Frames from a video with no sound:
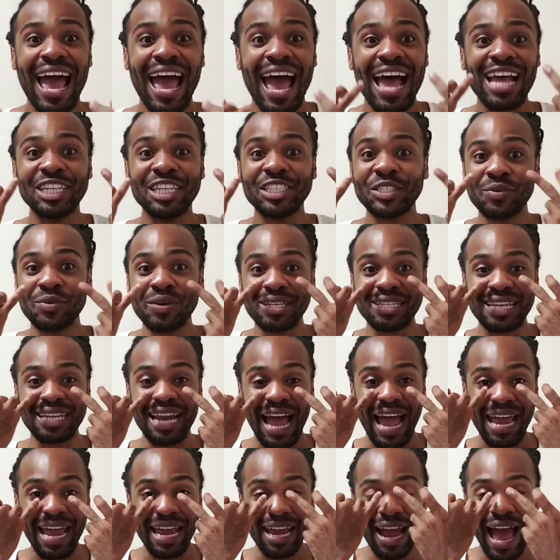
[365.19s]
And she was
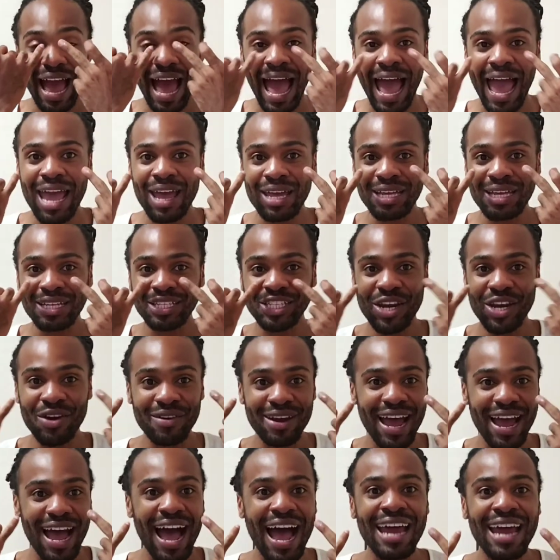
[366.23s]
like, I
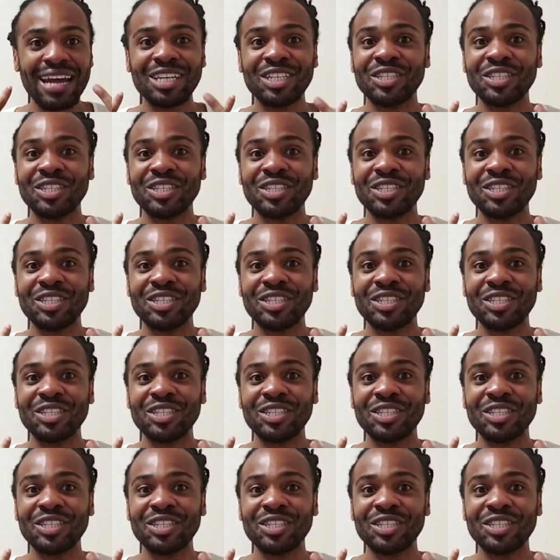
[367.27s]
teary-eyed.